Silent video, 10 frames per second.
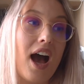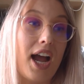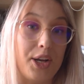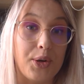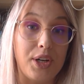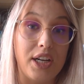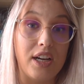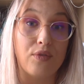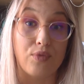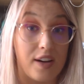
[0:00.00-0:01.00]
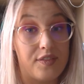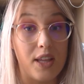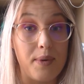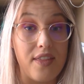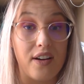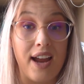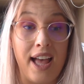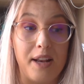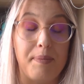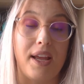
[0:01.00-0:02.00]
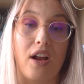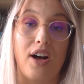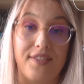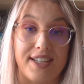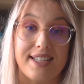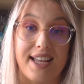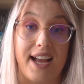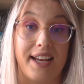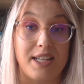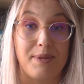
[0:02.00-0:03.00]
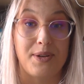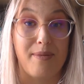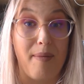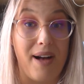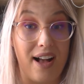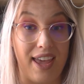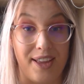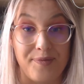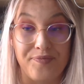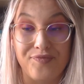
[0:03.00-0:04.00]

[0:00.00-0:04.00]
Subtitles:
I know roughly where they're at, but obviously I need to be doing my marking.